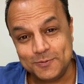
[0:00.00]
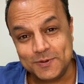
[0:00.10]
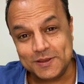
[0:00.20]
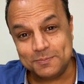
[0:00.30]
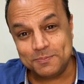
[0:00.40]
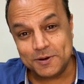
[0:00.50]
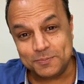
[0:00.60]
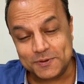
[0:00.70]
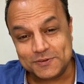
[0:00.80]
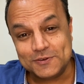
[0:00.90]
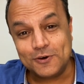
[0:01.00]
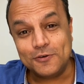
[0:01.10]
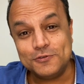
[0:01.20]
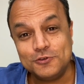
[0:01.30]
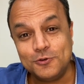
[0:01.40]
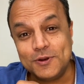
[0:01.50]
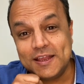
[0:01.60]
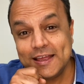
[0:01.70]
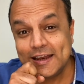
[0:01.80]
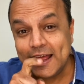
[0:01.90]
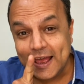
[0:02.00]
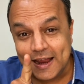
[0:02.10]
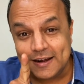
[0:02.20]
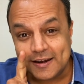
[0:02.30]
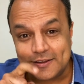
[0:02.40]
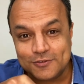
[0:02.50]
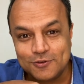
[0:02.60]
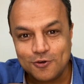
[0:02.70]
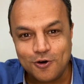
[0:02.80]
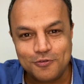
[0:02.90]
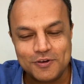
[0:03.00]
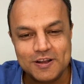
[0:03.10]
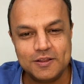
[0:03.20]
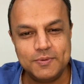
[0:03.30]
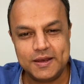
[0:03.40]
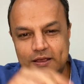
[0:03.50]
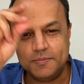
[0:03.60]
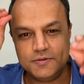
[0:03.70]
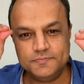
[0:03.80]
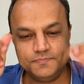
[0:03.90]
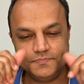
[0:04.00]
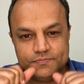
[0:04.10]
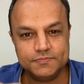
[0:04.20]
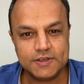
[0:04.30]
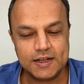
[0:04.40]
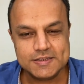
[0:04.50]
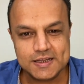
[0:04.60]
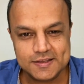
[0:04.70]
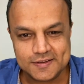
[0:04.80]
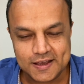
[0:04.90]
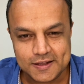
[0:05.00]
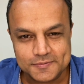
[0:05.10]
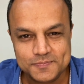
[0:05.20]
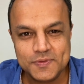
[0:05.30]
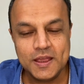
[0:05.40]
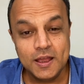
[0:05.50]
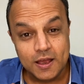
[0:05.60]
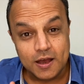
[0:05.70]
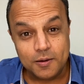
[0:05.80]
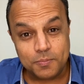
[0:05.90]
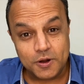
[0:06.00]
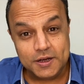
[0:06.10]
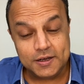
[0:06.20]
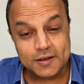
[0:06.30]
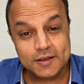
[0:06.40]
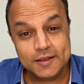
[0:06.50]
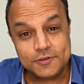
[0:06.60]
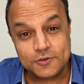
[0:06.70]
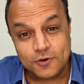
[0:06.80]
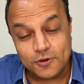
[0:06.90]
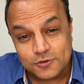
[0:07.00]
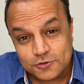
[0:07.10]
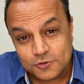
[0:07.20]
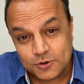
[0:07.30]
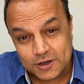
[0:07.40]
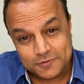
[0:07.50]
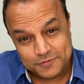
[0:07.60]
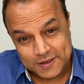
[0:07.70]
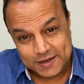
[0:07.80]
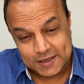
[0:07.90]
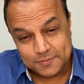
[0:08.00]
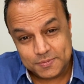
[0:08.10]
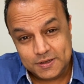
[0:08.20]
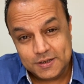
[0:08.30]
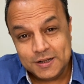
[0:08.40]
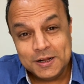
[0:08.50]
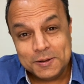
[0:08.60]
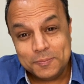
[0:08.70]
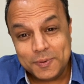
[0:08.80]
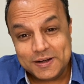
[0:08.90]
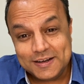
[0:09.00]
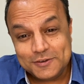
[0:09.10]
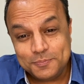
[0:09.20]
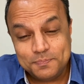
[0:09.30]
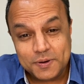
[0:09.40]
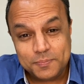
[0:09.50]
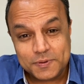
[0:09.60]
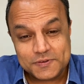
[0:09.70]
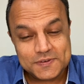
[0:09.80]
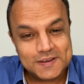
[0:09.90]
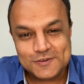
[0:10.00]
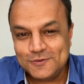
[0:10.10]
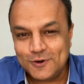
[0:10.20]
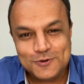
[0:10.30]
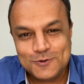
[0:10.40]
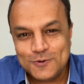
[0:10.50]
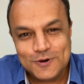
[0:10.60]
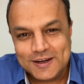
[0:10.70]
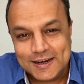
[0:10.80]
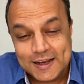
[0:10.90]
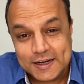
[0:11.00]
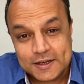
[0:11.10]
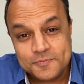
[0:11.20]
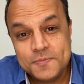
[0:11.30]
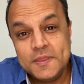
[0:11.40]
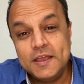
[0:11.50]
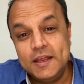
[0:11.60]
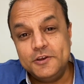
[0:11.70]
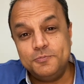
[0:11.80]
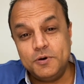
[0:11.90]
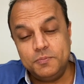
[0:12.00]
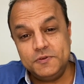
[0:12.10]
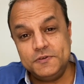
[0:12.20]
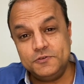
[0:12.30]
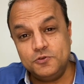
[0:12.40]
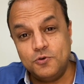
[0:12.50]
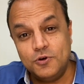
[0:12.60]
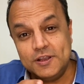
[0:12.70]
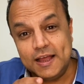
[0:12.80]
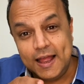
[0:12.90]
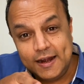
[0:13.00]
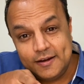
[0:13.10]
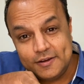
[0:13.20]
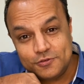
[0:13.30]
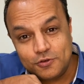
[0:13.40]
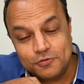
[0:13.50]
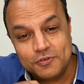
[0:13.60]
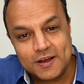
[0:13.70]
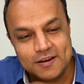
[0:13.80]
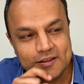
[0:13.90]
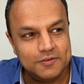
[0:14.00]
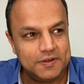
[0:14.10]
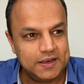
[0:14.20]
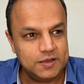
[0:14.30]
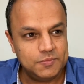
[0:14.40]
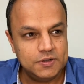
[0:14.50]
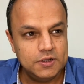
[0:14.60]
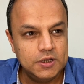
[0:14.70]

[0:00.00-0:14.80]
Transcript: with the purpose of storing an address of another variable. I'll say this again. A pointer is also a variable, but its purpose is not to hold data. Its purpose is to hold the address of another variable.